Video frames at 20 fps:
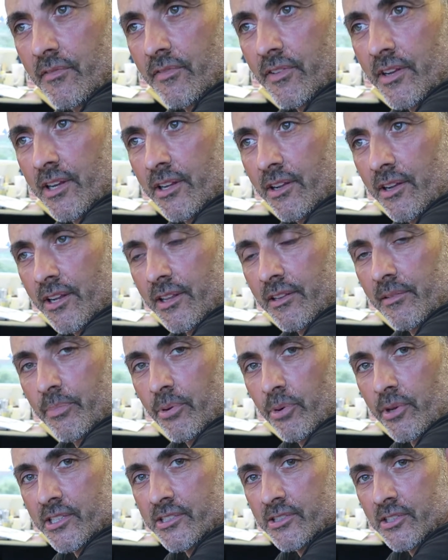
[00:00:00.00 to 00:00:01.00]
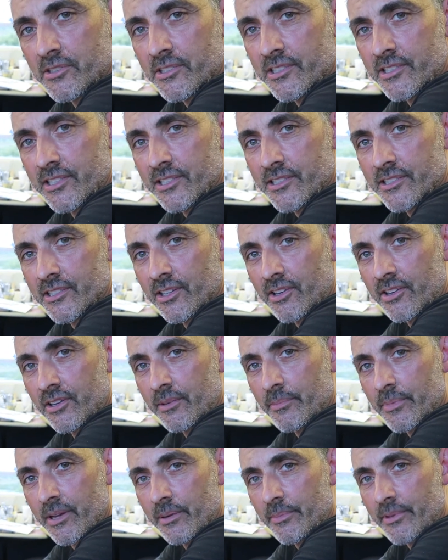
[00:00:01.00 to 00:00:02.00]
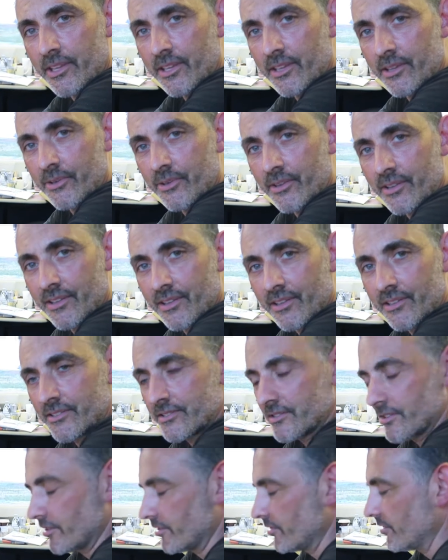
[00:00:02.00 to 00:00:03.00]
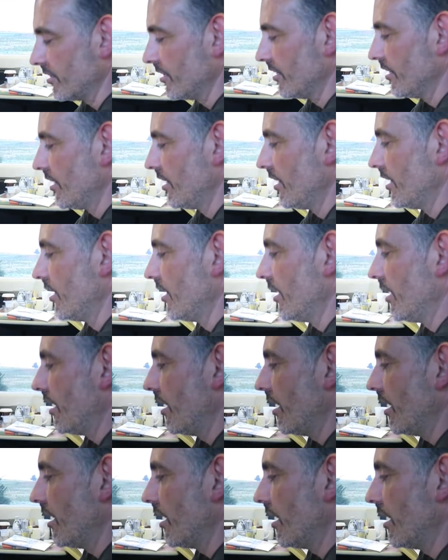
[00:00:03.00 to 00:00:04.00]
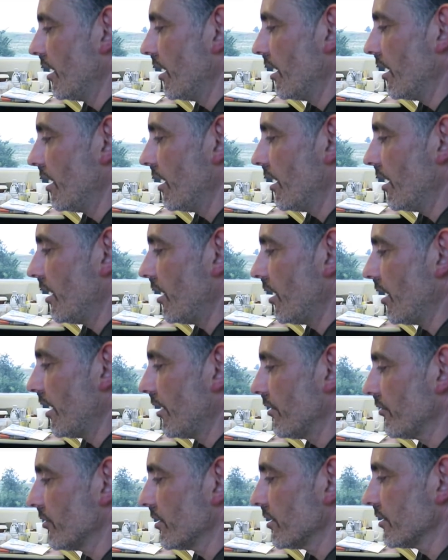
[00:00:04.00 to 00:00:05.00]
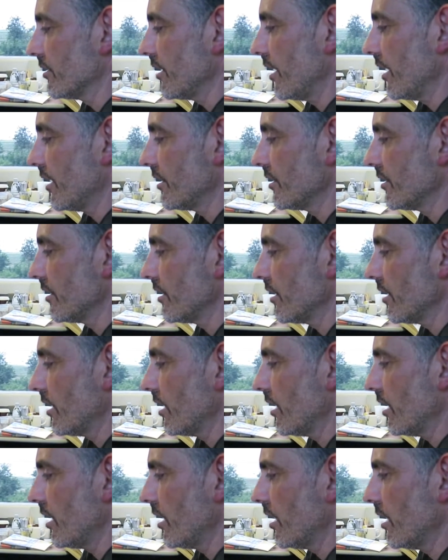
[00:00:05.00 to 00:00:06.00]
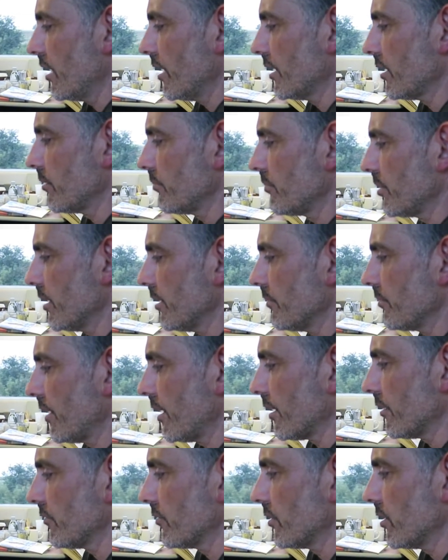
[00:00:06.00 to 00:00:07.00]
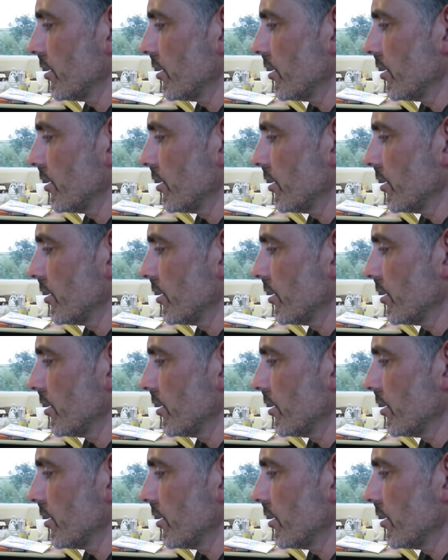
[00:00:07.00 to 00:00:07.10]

feeling like little porky sausages on a barbecue. So I have an incomplete pack of